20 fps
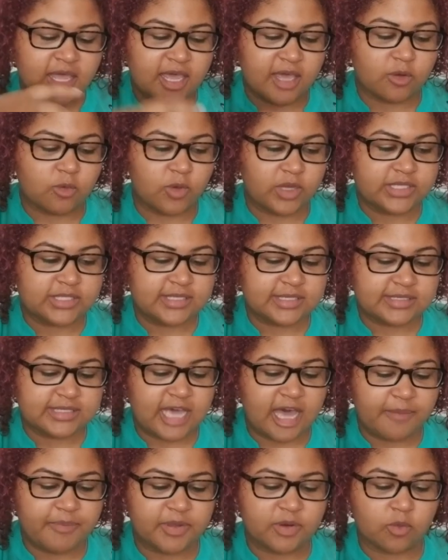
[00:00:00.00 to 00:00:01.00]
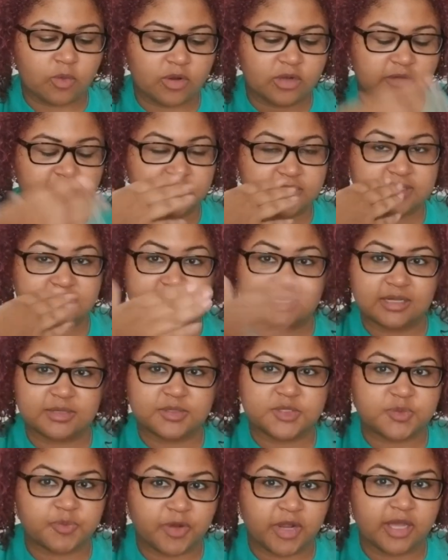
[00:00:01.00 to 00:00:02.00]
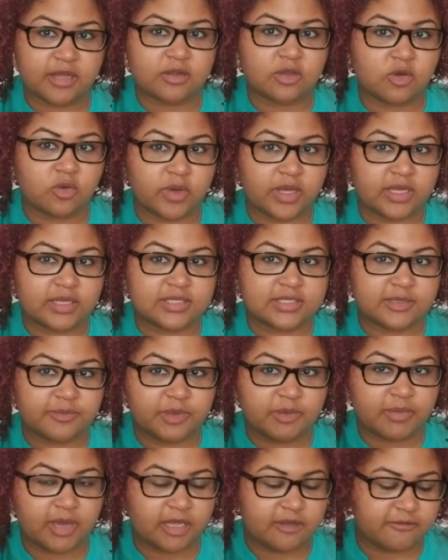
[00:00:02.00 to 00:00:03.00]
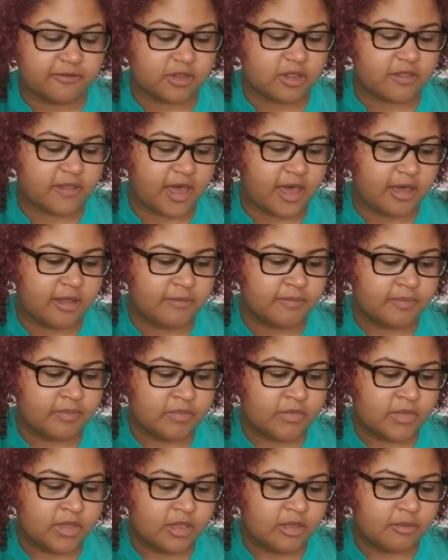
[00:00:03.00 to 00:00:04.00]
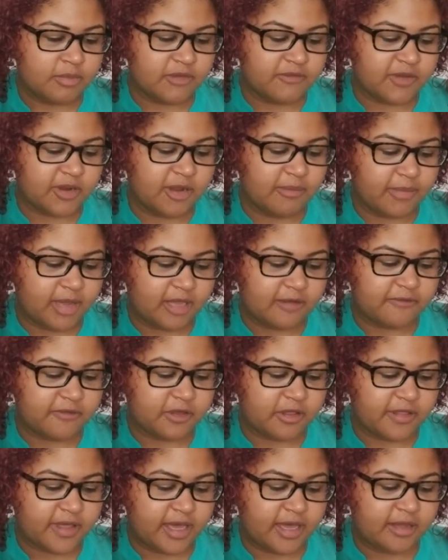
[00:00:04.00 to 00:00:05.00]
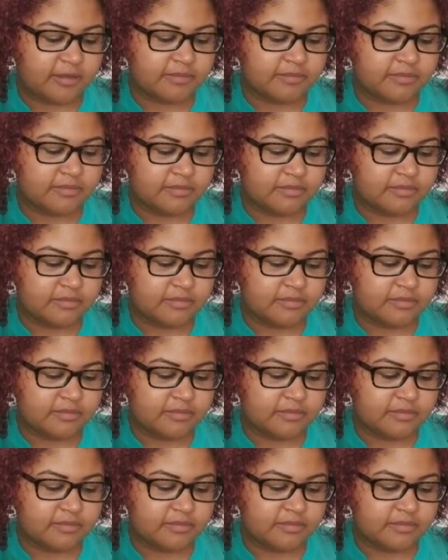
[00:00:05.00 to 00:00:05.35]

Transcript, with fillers: And once this happened, word of this is going to spread quick. So be mindful of that. Be very mindful of that.